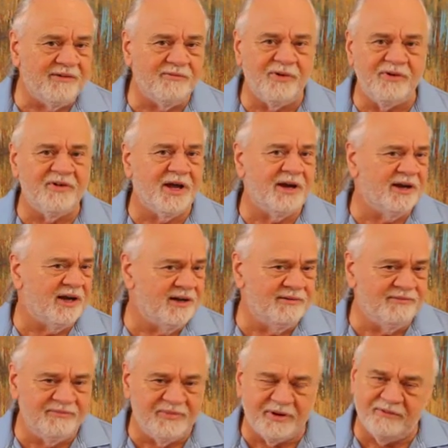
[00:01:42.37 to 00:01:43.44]
and
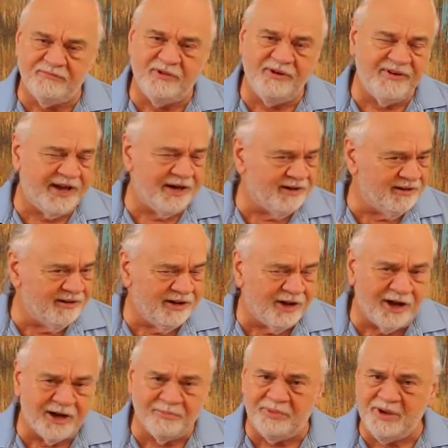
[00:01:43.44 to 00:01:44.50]
we've had a
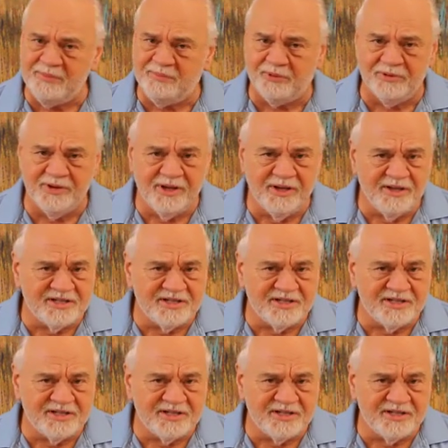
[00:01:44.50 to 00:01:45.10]
lot of people